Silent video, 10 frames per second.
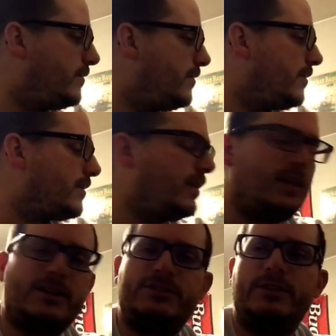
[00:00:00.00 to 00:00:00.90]
the
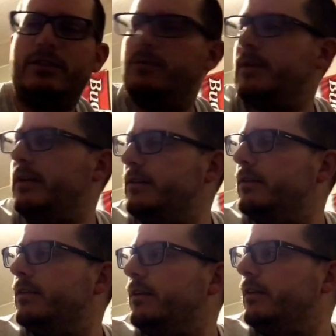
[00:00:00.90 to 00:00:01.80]
collection a little bit.
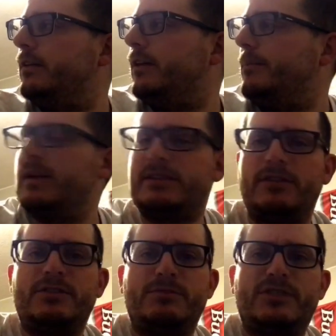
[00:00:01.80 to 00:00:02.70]
I picked
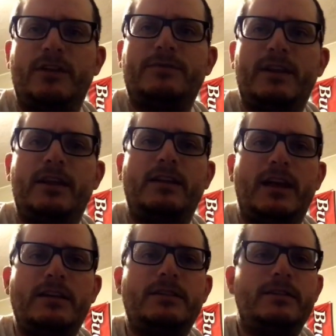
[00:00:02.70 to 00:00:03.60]
out some stuff that I
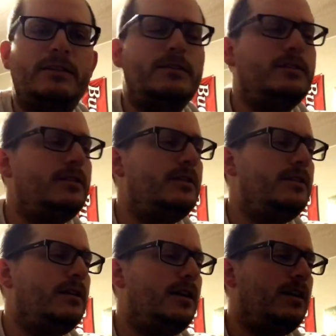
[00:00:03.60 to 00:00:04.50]
liked,
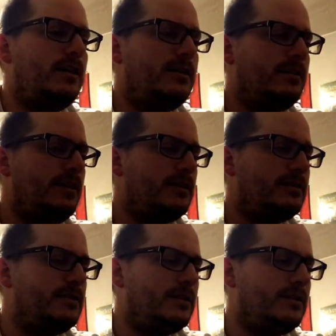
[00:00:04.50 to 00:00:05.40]
and
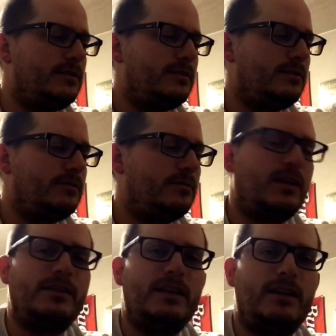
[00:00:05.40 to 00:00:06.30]
that's we're
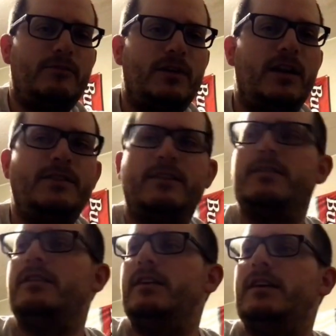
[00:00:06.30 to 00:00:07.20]
on
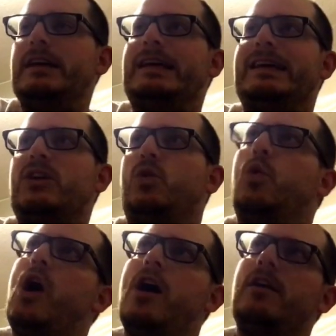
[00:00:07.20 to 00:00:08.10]
the
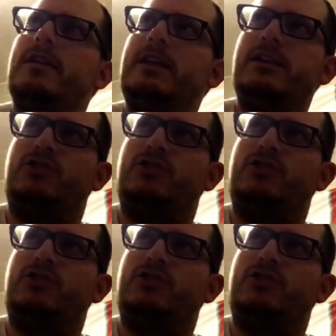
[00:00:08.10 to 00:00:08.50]
quality